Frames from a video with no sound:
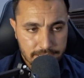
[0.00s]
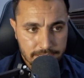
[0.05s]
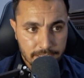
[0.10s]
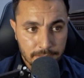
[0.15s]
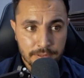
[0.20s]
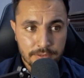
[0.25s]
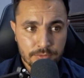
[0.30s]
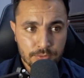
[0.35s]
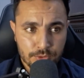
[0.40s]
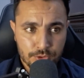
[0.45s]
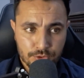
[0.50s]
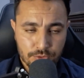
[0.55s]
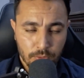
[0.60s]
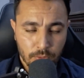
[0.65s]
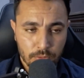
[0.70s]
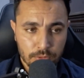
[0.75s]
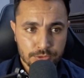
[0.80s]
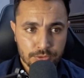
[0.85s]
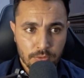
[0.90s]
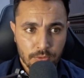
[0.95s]
Ibn Rushd
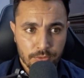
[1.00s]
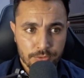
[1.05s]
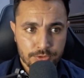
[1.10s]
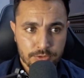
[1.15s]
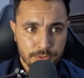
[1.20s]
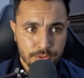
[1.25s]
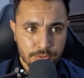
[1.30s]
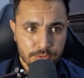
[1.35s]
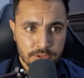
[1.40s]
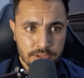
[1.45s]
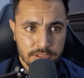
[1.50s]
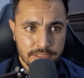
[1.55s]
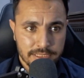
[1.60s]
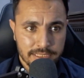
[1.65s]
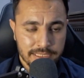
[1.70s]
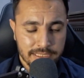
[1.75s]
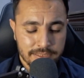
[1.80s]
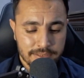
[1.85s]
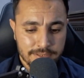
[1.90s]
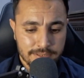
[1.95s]
also contributed
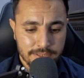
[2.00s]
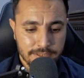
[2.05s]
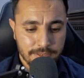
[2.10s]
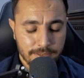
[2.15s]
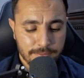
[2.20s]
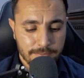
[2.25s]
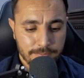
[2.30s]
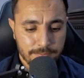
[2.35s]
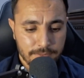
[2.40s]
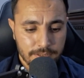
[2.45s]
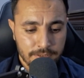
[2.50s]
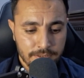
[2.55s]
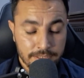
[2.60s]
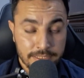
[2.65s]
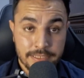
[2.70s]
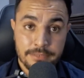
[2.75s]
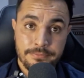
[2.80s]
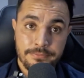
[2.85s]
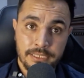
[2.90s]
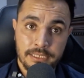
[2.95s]
in the
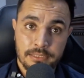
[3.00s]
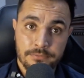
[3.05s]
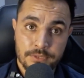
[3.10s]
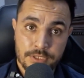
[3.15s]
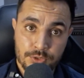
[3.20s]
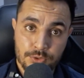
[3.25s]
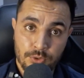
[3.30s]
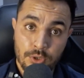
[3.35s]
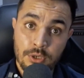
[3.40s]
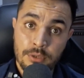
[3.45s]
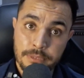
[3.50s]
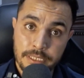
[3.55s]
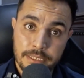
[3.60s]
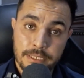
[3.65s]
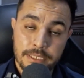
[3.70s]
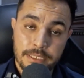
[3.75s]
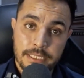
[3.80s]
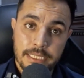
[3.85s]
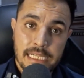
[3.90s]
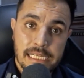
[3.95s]
field of astronomy.
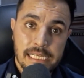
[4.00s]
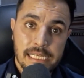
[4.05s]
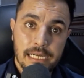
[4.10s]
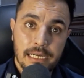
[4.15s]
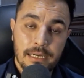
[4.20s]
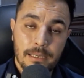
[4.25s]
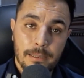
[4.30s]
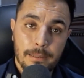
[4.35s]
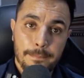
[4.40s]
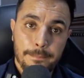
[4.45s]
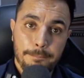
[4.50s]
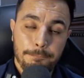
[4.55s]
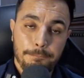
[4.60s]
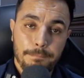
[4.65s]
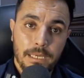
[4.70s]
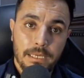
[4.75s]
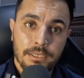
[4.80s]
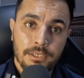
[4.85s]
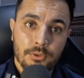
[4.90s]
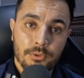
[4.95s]

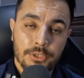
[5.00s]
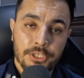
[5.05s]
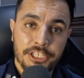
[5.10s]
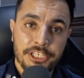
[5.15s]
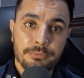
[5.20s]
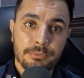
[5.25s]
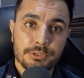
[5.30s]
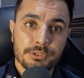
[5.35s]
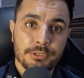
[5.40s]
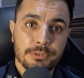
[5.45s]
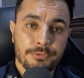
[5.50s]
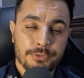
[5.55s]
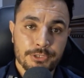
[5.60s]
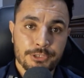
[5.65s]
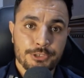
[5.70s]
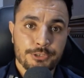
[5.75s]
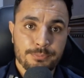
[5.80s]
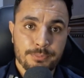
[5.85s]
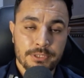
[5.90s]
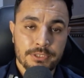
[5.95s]
He was the
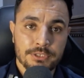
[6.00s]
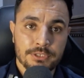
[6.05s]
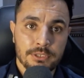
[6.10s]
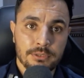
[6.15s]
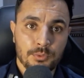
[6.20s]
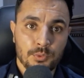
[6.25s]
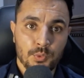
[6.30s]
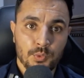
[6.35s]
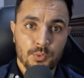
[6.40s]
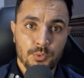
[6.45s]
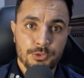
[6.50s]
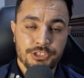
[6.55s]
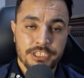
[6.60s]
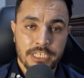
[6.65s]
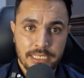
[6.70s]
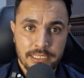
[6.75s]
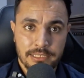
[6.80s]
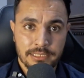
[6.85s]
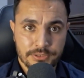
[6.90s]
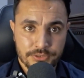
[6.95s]
first person who
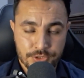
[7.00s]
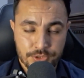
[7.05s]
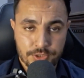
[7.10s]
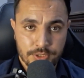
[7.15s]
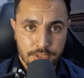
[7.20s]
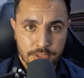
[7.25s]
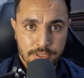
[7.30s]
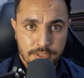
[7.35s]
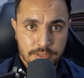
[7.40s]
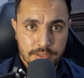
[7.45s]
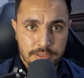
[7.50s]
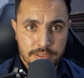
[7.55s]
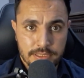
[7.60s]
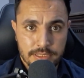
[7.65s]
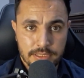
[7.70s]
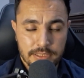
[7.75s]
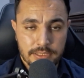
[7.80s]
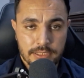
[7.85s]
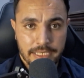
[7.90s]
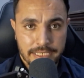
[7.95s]
challenged
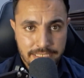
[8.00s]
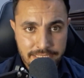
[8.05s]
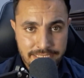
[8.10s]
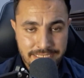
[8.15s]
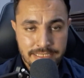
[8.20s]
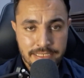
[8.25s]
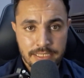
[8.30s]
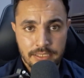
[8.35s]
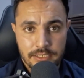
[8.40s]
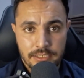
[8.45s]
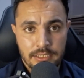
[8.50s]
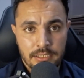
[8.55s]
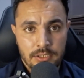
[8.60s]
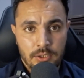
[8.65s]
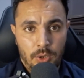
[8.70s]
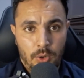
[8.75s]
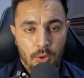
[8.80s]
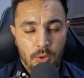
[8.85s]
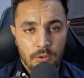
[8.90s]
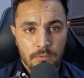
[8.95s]
the idea
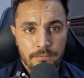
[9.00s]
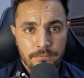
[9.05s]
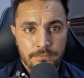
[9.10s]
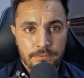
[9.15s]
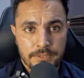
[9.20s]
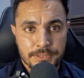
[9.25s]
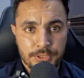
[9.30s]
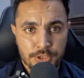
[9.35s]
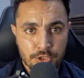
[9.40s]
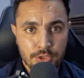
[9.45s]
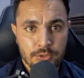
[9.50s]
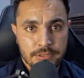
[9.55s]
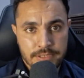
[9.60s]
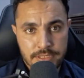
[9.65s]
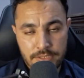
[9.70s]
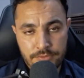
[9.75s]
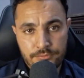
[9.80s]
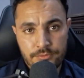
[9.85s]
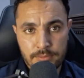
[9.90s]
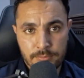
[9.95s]
of
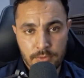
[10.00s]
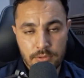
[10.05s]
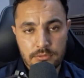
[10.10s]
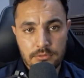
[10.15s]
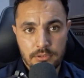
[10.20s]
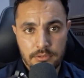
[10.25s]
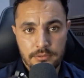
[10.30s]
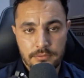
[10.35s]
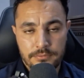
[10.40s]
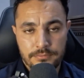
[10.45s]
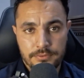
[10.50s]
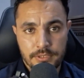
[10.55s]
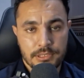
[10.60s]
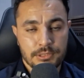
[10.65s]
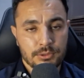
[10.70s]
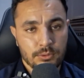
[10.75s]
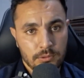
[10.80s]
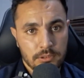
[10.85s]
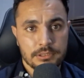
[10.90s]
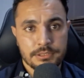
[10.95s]
geocentric model of the
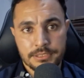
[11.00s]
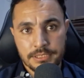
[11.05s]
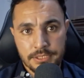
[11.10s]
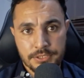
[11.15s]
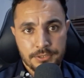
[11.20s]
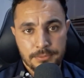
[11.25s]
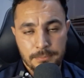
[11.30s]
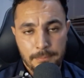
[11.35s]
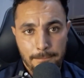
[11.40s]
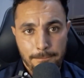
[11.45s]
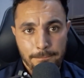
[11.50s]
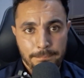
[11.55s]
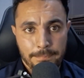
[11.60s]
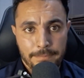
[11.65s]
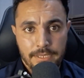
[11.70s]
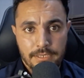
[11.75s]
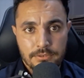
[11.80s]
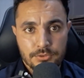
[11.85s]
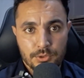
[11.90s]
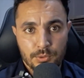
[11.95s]
solar system.
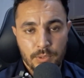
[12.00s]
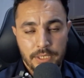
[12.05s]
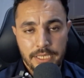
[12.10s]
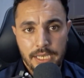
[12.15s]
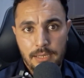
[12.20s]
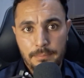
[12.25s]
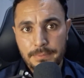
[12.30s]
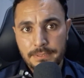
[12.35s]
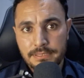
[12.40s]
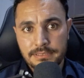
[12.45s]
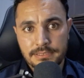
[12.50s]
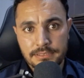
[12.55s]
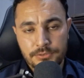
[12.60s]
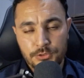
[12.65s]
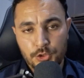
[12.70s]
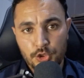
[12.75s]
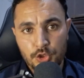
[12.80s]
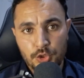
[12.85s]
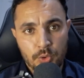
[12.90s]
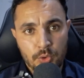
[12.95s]
So what happens in
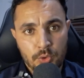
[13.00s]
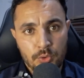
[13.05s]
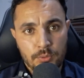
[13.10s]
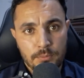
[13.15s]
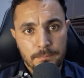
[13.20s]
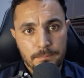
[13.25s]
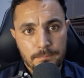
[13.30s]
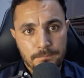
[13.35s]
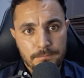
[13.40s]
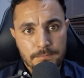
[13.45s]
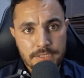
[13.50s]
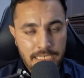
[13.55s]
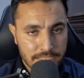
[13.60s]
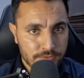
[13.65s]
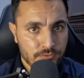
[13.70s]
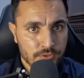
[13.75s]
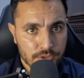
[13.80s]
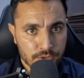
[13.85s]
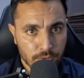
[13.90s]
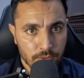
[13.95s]

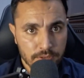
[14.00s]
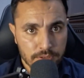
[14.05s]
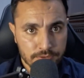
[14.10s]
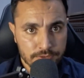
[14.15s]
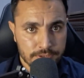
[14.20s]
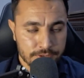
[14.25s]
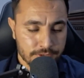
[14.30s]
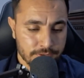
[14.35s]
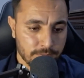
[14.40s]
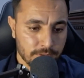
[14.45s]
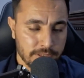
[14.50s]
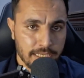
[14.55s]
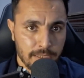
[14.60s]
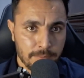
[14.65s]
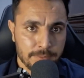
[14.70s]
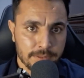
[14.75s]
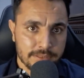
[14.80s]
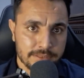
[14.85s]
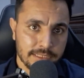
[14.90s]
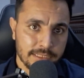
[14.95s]
geocentric solar system? What
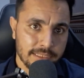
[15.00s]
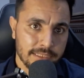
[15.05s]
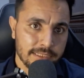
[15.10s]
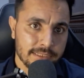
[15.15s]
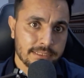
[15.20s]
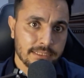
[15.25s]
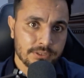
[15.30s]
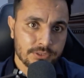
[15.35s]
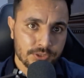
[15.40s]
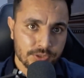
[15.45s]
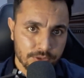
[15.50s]
happens that it was